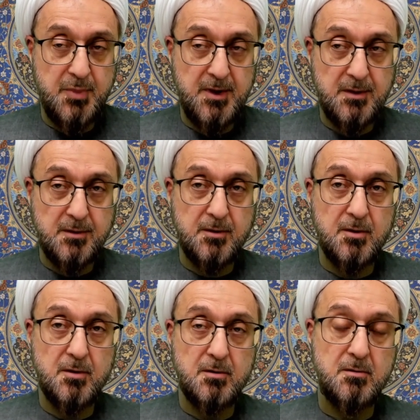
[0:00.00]
Bayt,
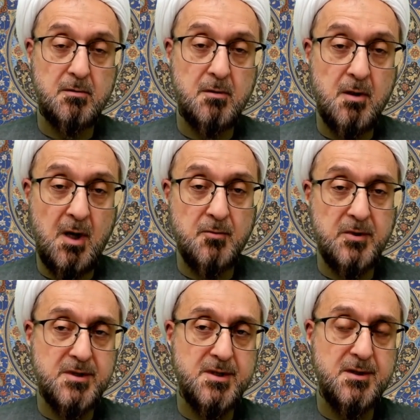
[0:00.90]
and we
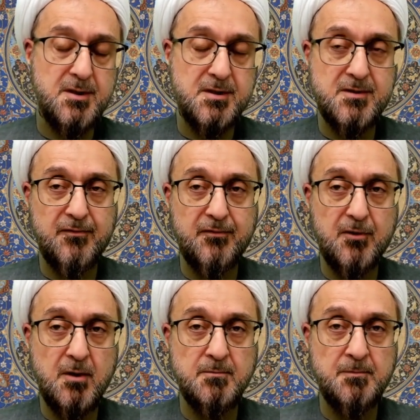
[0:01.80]
see this
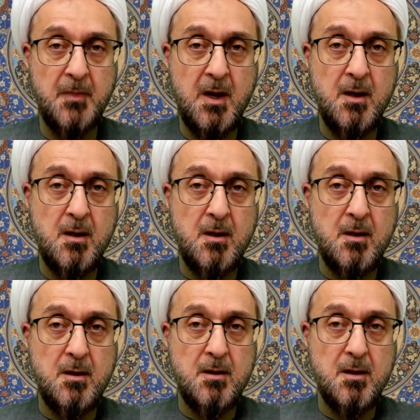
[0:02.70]
from
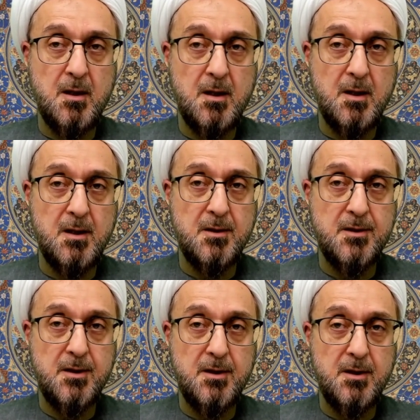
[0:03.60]

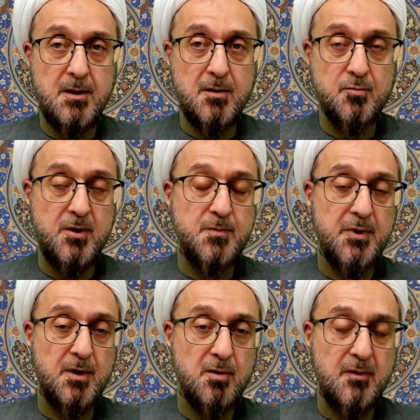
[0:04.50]
the
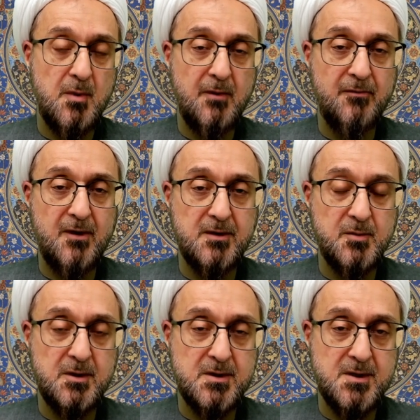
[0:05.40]
weeping of Imam
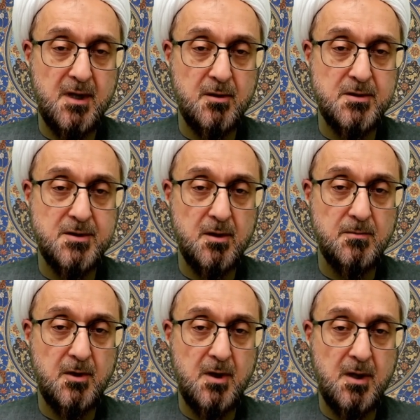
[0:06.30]
Fatima al-Zahra
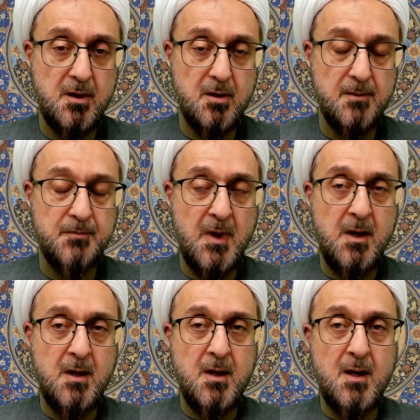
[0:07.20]
salamallahu alayha
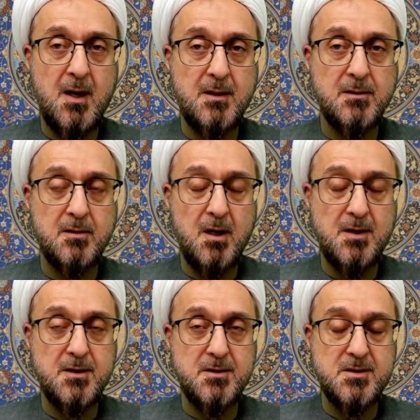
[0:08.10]
and
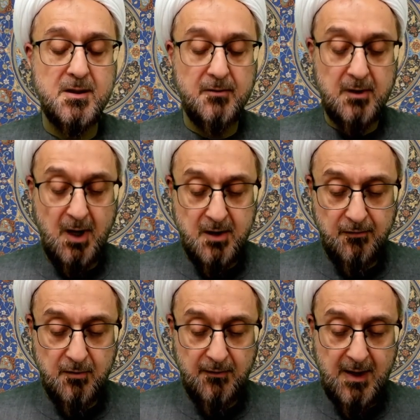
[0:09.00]
others, the
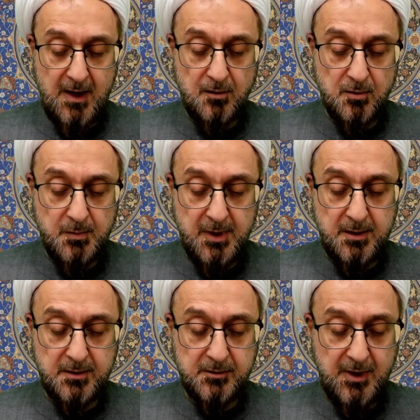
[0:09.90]
life of Ahlul
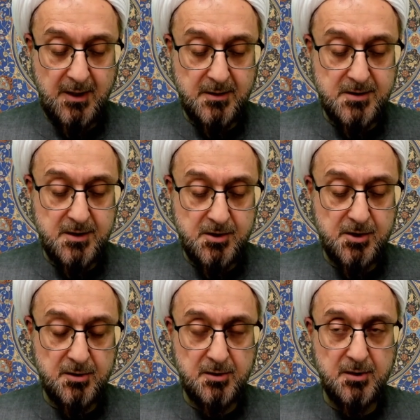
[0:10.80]
Bayt
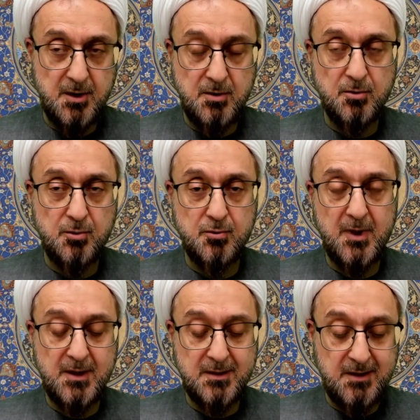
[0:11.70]
transitioned into
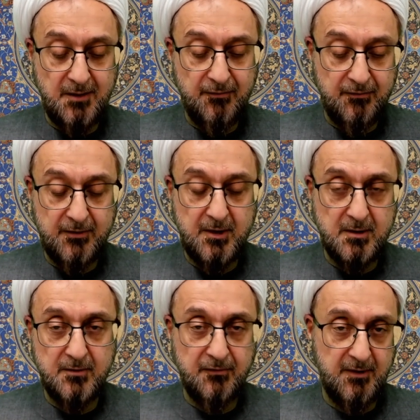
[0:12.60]
a
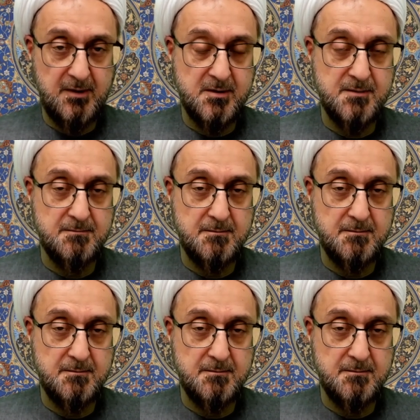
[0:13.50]
different phase.